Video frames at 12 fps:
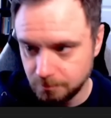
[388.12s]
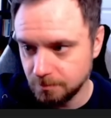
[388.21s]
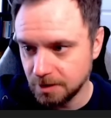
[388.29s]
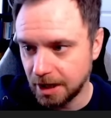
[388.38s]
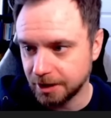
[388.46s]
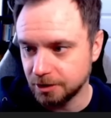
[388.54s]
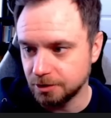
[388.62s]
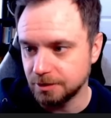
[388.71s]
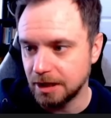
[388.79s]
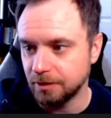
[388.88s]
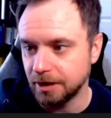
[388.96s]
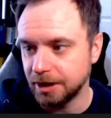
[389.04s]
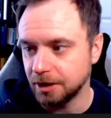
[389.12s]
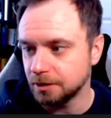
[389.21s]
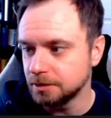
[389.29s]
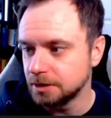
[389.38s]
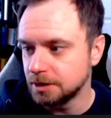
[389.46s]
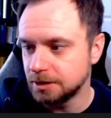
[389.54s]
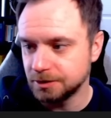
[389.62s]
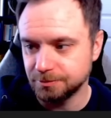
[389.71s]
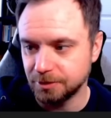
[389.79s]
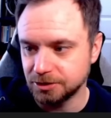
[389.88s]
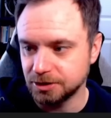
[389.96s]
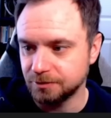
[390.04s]
I can do that right here. There's a
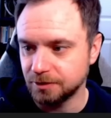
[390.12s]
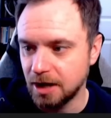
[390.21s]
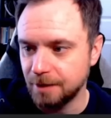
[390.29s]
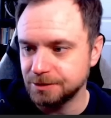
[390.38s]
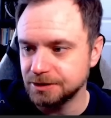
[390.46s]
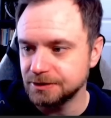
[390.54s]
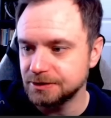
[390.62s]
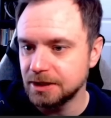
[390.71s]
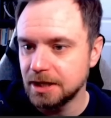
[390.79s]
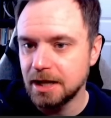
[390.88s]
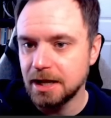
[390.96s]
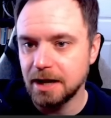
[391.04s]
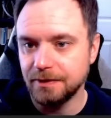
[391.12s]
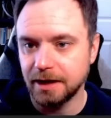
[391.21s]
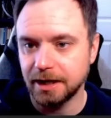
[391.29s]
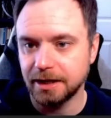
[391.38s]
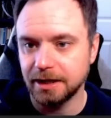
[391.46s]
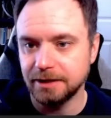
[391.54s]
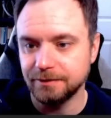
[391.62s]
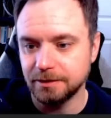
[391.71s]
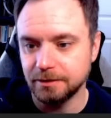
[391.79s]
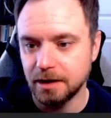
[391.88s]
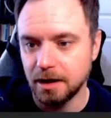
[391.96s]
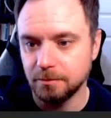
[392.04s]
bunch of different options, and then I can
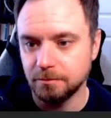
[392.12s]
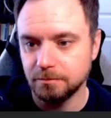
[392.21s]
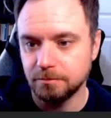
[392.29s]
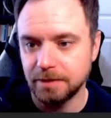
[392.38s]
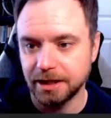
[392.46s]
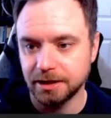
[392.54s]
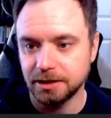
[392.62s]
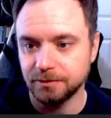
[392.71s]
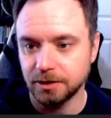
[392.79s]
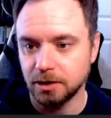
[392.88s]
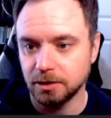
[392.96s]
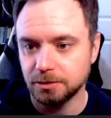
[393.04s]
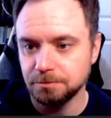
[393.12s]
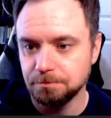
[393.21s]
even make it a different color.